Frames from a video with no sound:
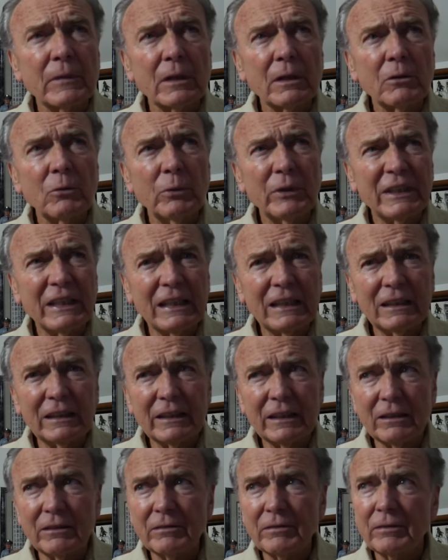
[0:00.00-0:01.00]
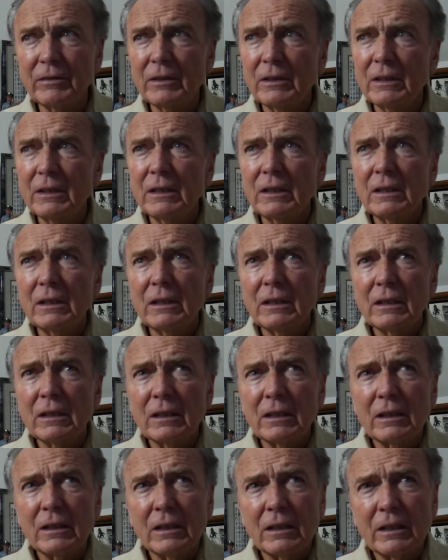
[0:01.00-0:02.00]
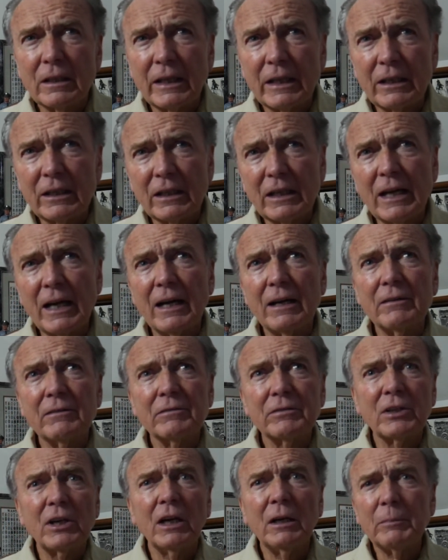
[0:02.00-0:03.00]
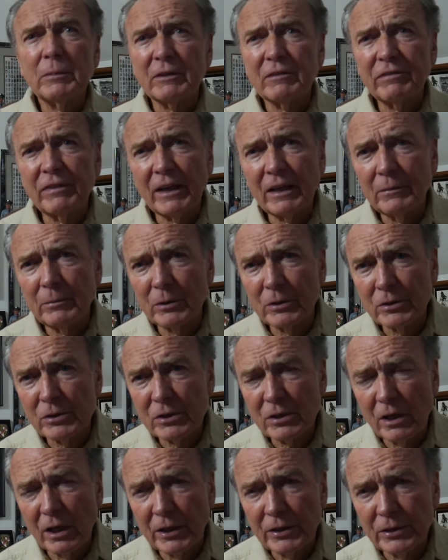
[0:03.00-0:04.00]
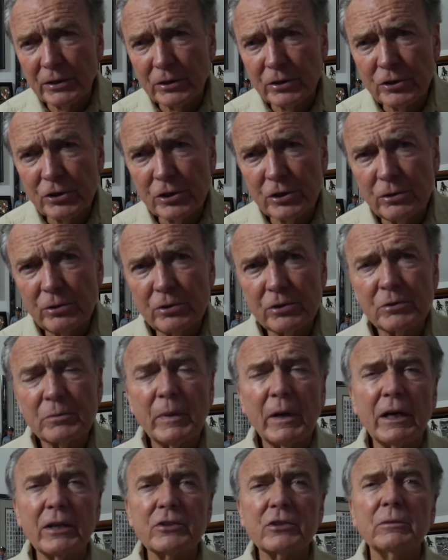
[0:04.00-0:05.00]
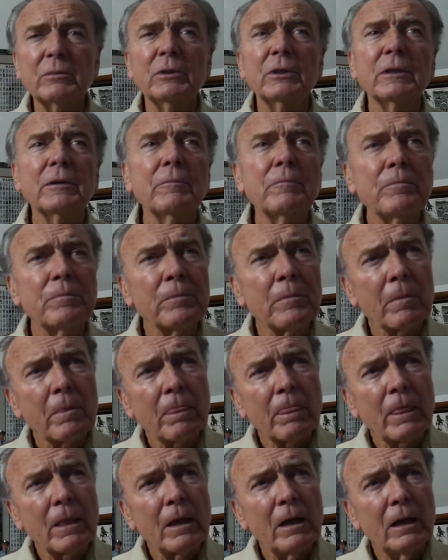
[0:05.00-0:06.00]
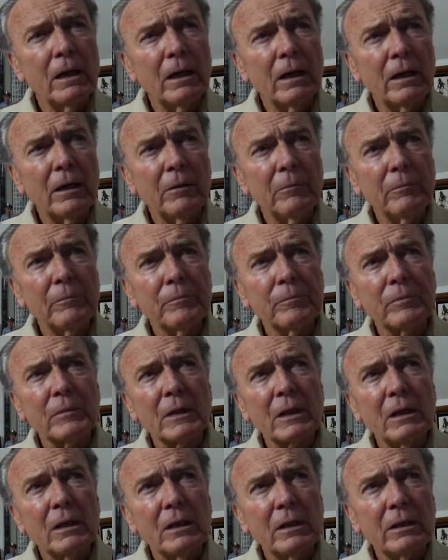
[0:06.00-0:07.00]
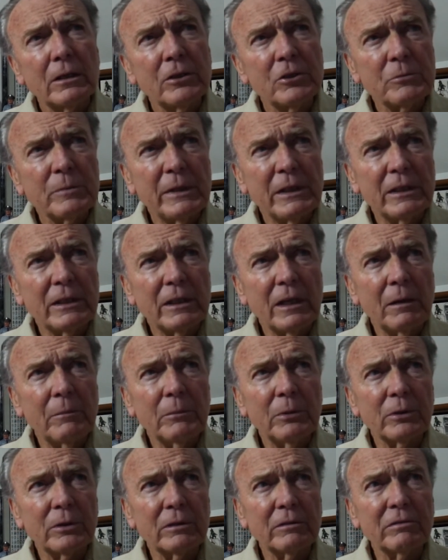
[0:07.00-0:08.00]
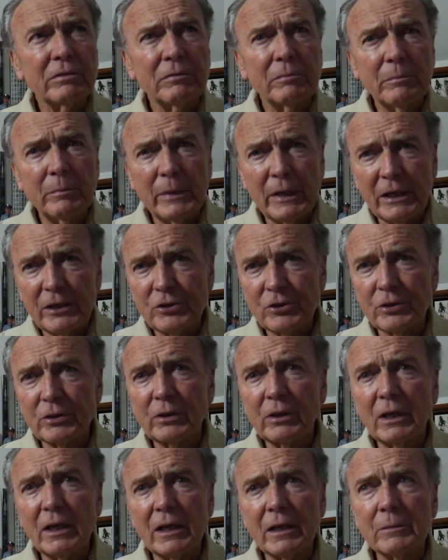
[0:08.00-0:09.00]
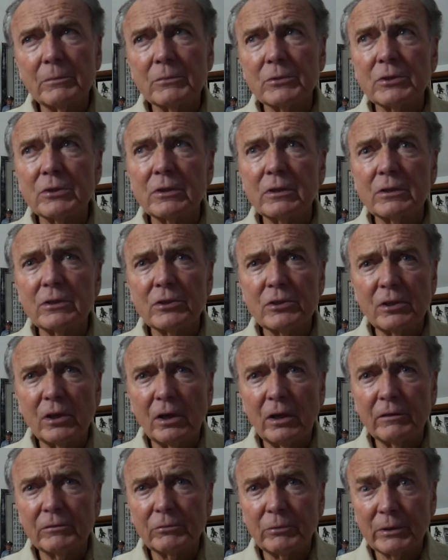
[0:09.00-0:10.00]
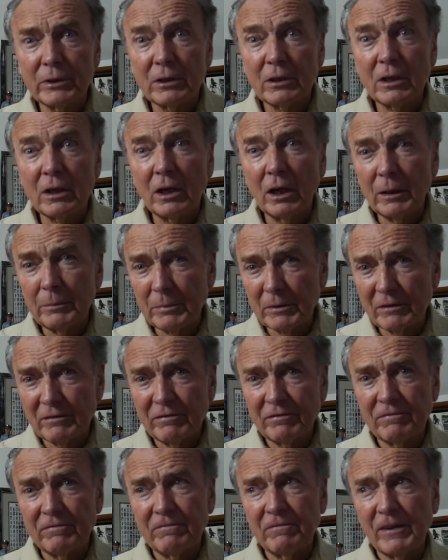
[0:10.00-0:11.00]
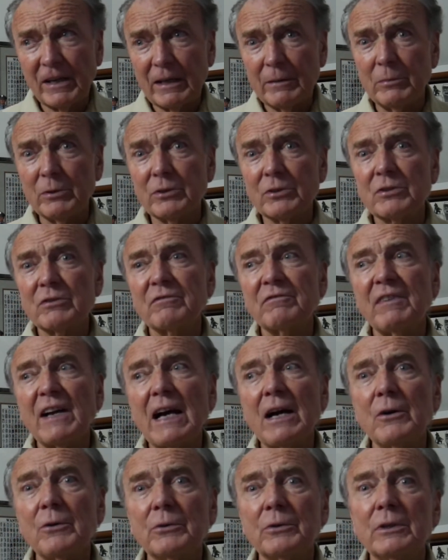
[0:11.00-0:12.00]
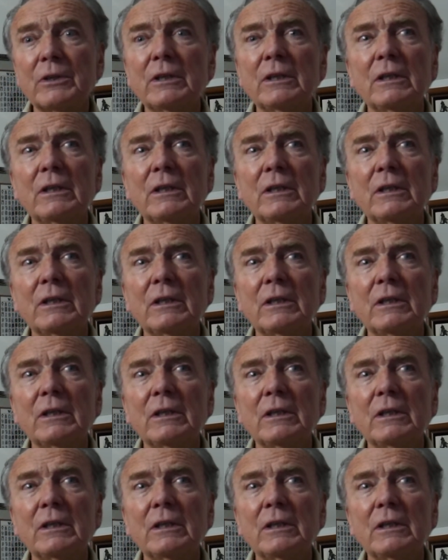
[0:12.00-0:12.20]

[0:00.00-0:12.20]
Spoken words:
when they leave. They could have carpet fibers on their shoes, possibly. There's been a number of major crimes solved with carpet fibers found